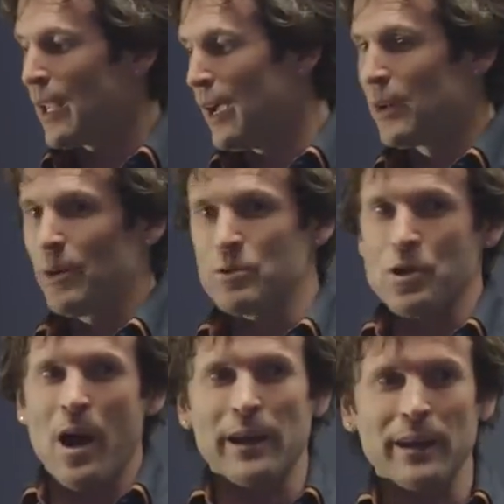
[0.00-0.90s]
I know,
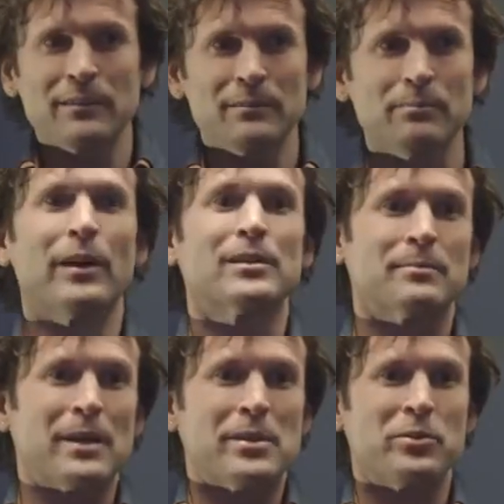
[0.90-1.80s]
shocking, but
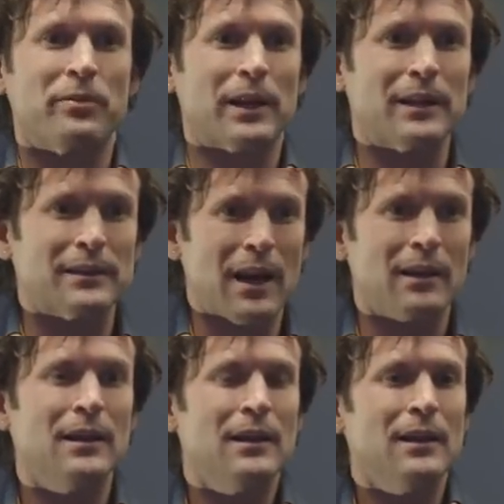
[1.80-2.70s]
sometimes we forget
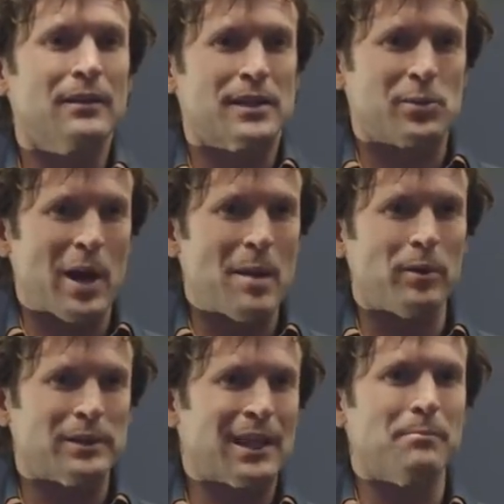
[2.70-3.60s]
that in the
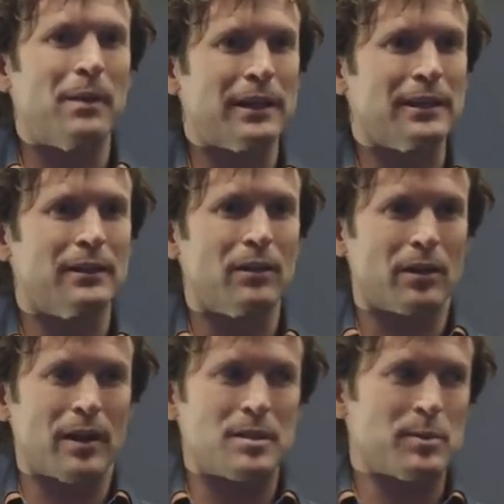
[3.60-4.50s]
scramble to get money in or
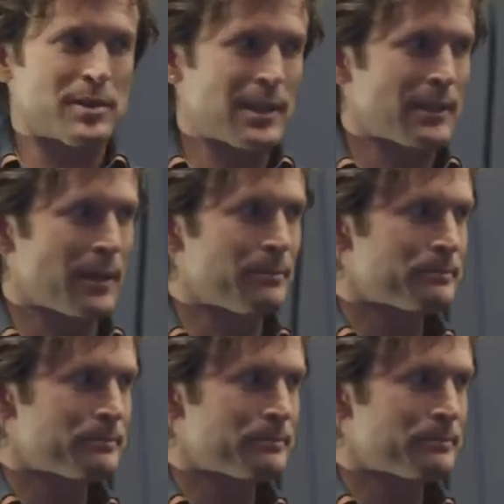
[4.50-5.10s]
customers signed up.